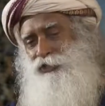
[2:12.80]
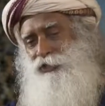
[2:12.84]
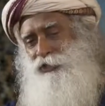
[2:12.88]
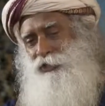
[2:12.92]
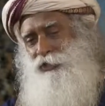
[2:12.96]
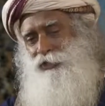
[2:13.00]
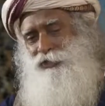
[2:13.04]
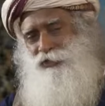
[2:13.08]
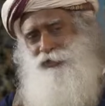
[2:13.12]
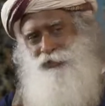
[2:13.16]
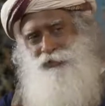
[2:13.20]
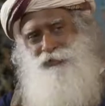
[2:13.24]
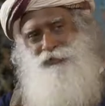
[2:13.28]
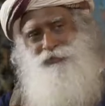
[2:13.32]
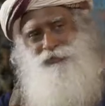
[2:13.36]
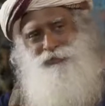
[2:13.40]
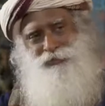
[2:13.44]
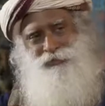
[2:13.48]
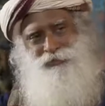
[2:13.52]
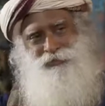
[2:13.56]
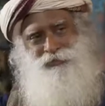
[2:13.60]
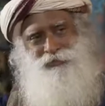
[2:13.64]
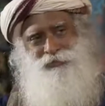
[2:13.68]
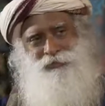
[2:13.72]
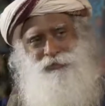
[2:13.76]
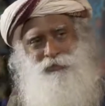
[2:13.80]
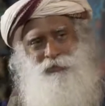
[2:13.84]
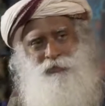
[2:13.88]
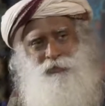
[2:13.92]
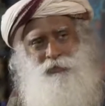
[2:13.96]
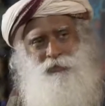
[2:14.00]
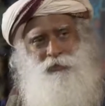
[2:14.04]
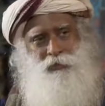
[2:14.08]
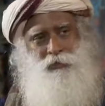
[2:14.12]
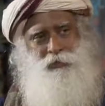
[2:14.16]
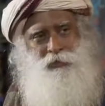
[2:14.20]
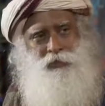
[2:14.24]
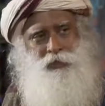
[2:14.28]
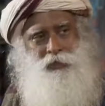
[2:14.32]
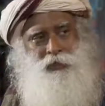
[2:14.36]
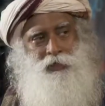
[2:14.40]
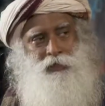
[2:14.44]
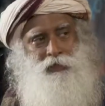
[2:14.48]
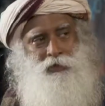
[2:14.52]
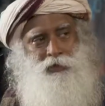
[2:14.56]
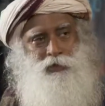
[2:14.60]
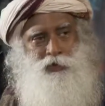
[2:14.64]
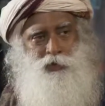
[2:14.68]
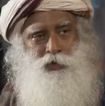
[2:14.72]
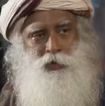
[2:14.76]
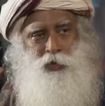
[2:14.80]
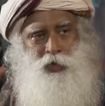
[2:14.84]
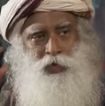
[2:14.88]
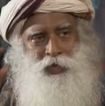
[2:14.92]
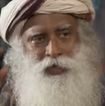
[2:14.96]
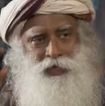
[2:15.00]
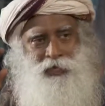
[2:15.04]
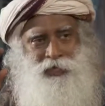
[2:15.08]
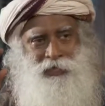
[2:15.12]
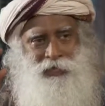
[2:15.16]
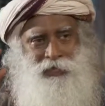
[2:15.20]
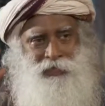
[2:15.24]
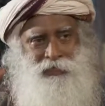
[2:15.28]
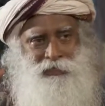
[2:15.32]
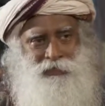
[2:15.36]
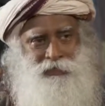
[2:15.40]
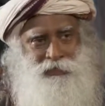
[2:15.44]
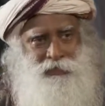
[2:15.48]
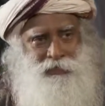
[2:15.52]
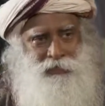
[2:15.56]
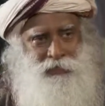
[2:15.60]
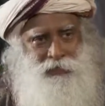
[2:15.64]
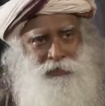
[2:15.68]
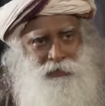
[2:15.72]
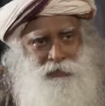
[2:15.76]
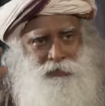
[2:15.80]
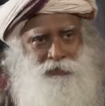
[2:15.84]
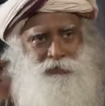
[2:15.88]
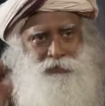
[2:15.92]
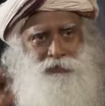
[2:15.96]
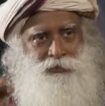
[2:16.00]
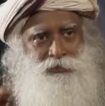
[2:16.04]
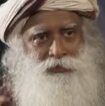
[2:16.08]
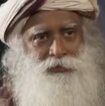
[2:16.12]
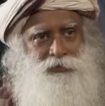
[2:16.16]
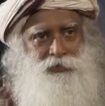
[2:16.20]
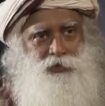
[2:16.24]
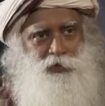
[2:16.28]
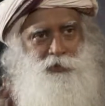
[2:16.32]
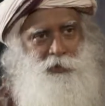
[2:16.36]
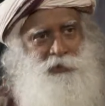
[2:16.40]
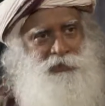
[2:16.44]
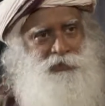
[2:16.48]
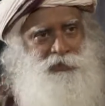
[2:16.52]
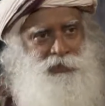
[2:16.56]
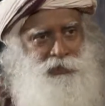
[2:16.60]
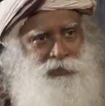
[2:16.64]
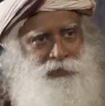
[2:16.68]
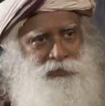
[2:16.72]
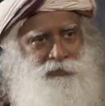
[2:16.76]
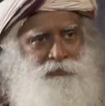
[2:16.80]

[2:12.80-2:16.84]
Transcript: nations, in 280 characters, Twitter.